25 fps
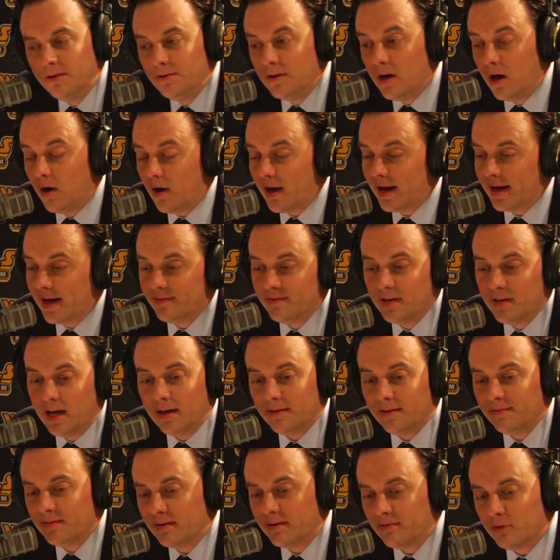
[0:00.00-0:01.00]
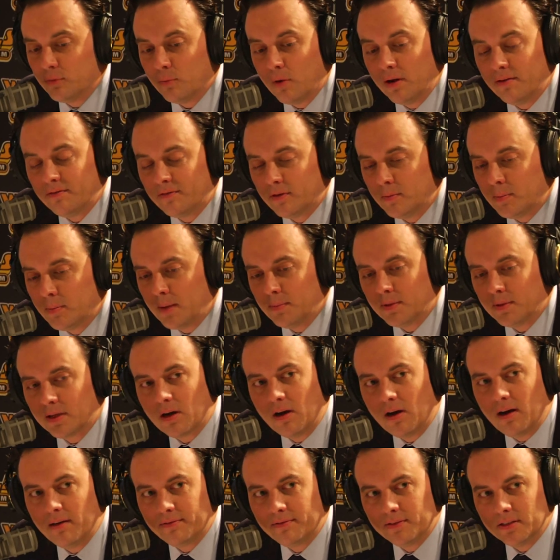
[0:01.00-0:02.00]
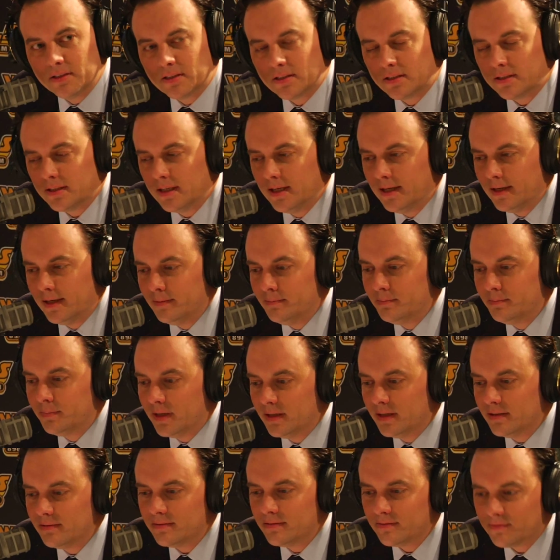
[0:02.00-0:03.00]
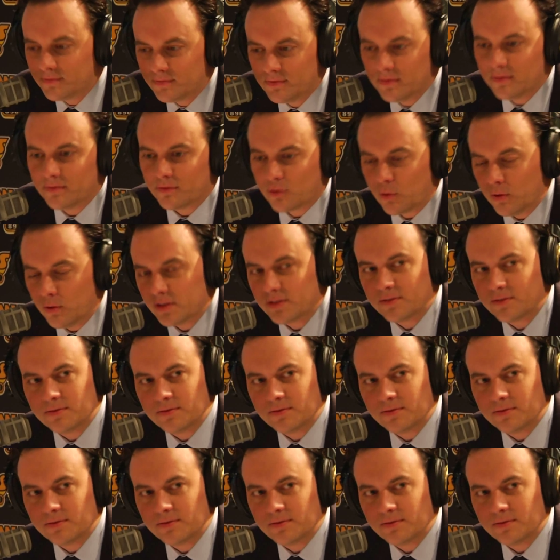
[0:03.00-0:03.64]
No, I have not. Never run for public office, but of course.